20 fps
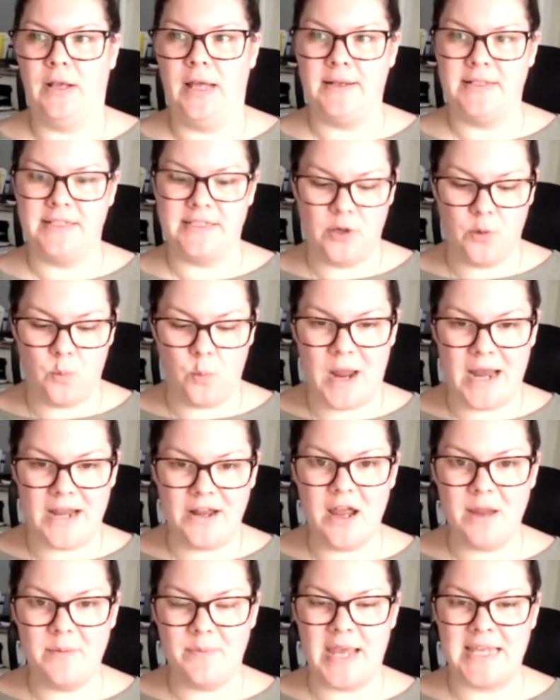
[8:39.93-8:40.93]
And so when
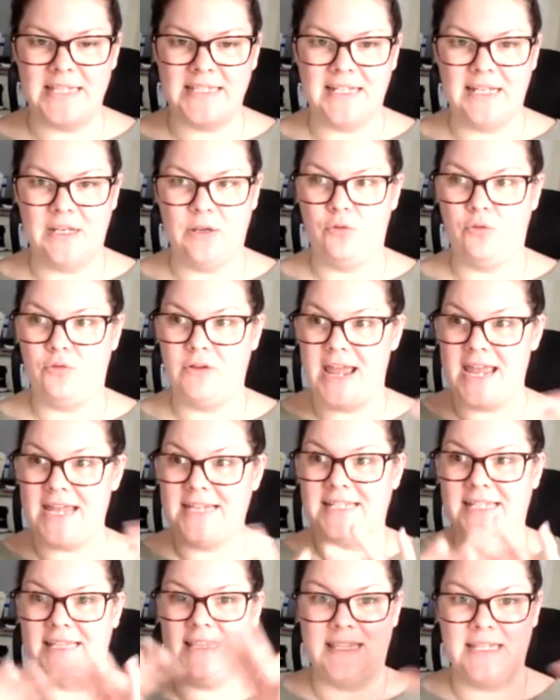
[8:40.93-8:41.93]
I basically
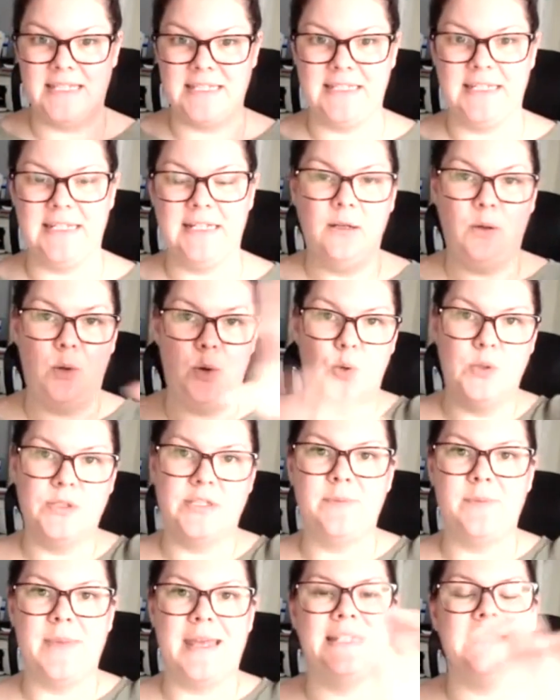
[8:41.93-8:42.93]
created this little
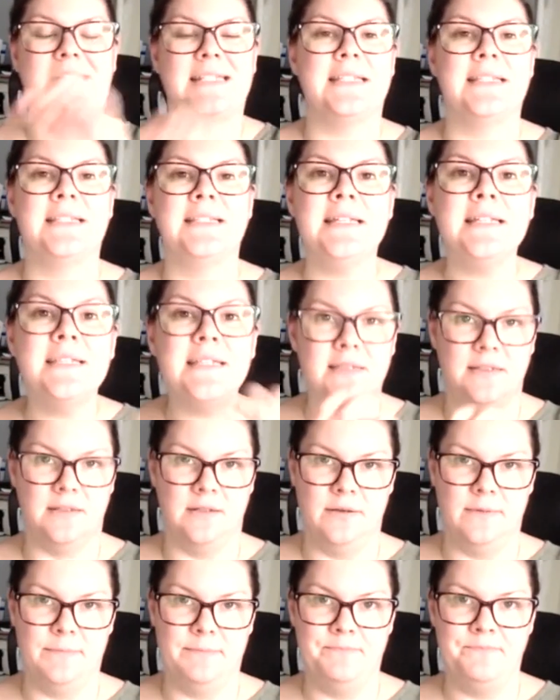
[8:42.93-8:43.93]
automated
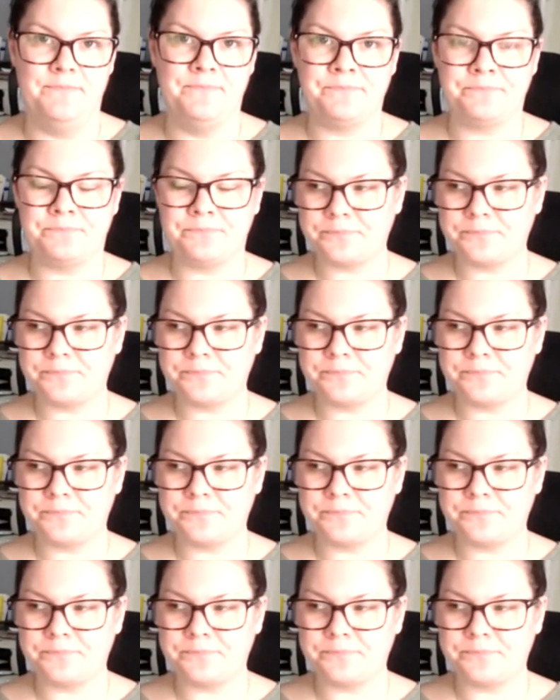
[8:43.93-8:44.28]
system,